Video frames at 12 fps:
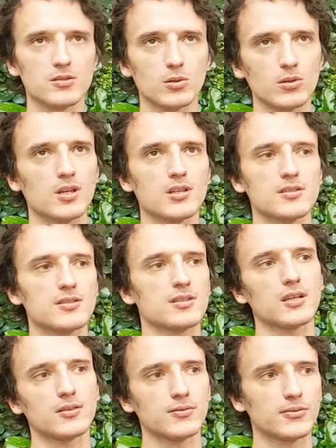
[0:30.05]
So there's this
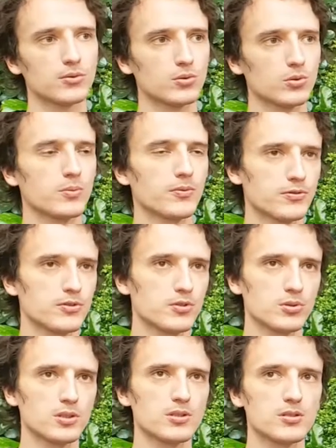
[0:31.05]
kind of group of
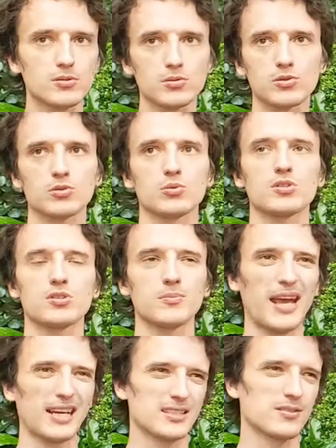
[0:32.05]
students who's doing some
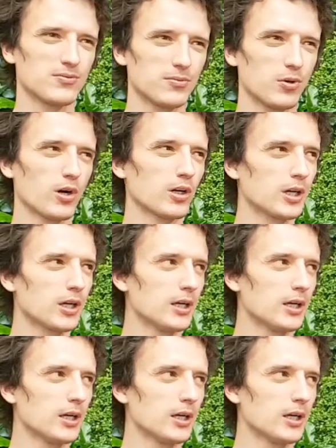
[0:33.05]
active work,